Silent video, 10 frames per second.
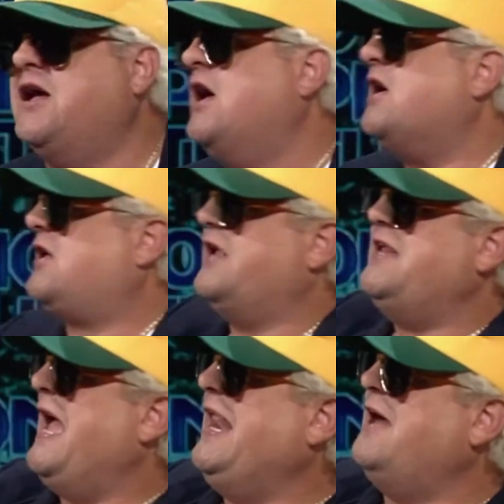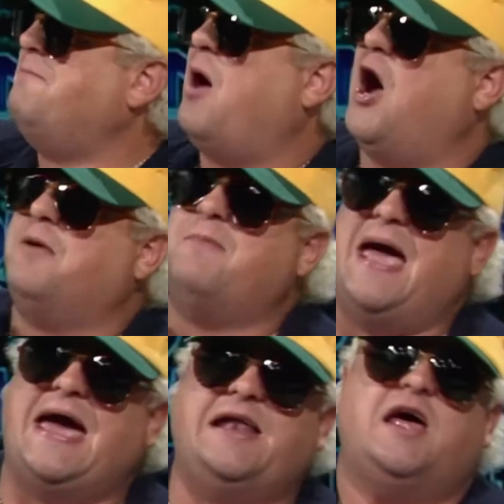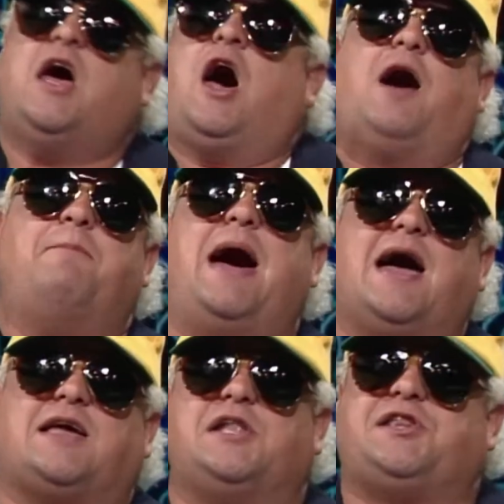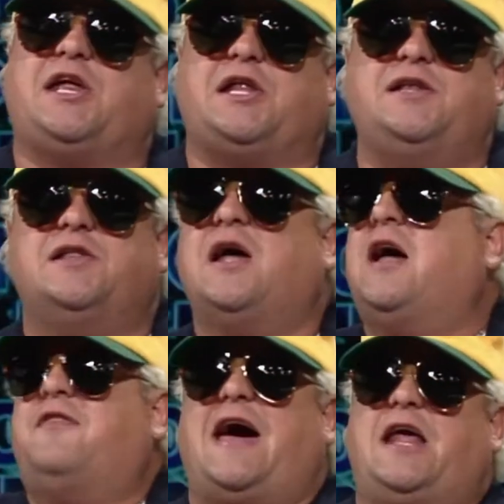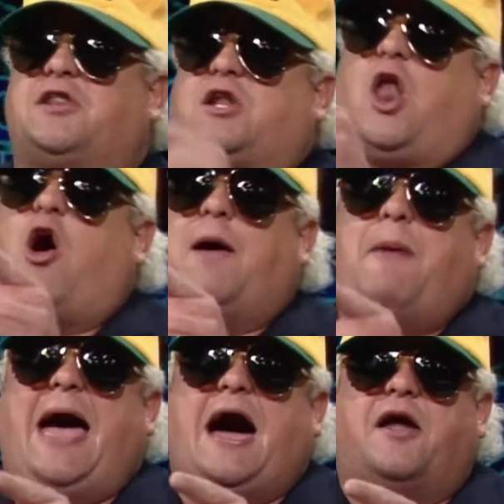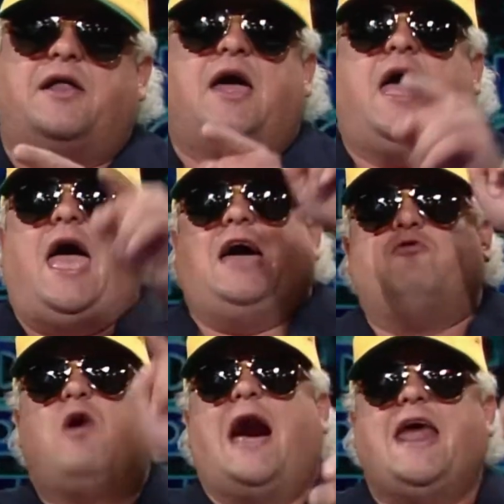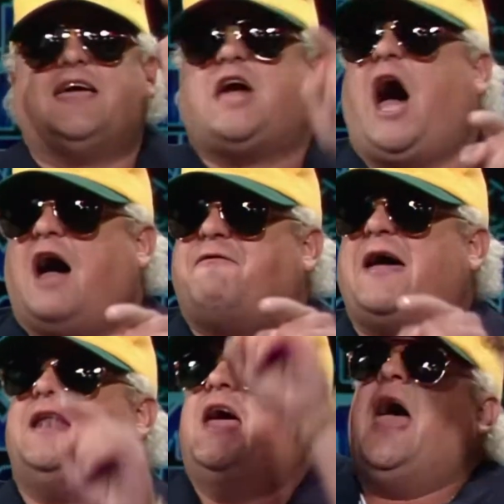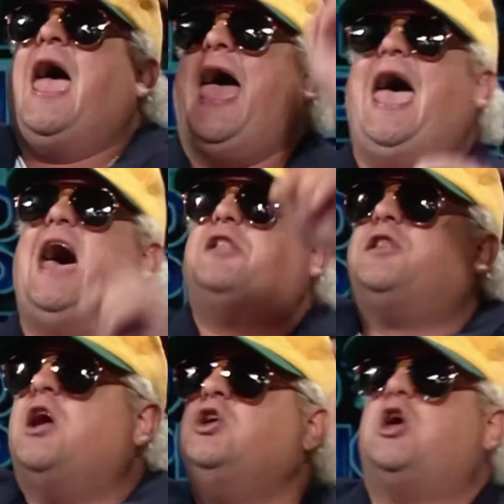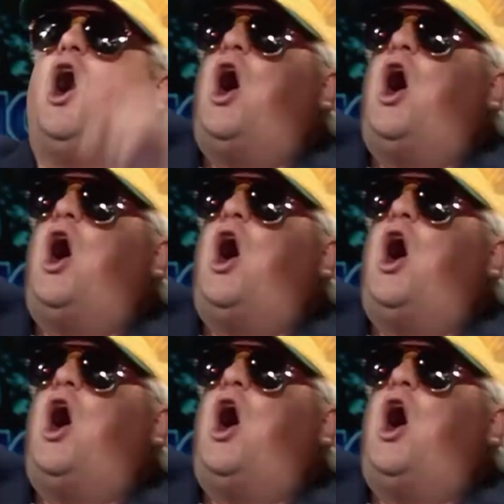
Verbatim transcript: Canadian-born man, American citizen, that is glory-bound. And Ronnie Garvin has your